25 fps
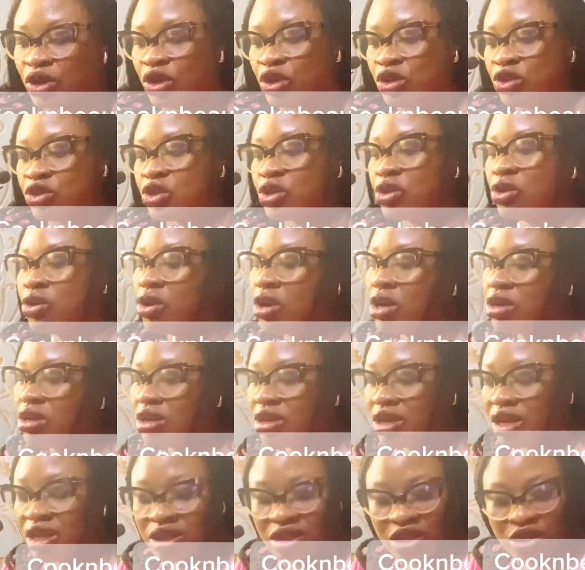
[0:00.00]
So
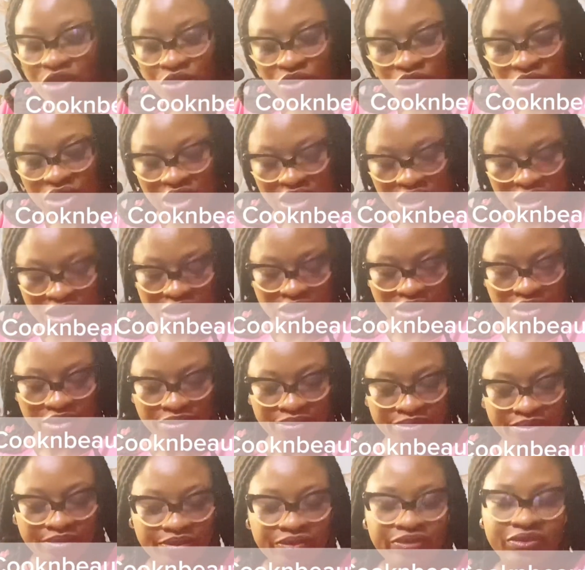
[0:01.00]
another thing you need
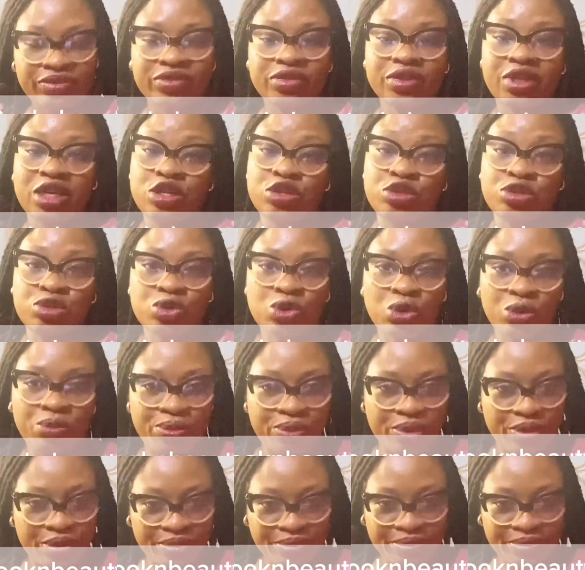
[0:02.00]
is soap.